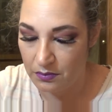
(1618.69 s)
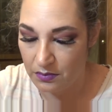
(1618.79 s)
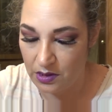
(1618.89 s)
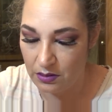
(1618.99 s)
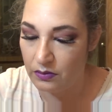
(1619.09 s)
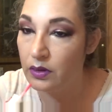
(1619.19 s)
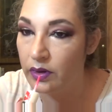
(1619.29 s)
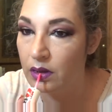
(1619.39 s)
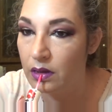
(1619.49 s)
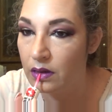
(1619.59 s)
It's, it,
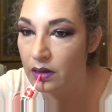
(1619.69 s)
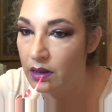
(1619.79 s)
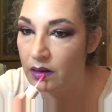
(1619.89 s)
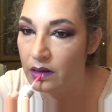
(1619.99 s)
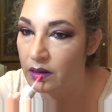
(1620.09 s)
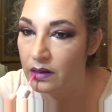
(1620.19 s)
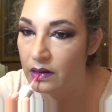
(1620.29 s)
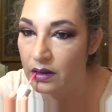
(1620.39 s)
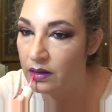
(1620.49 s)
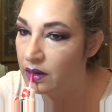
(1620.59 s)
it's a pinkish, but
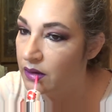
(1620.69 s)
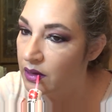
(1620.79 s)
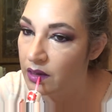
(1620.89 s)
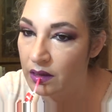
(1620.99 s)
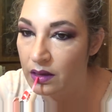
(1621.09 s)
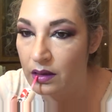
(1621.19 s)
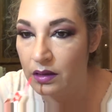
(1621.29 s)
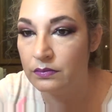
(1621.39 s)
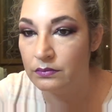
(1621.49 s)
it doesn't come out that pink.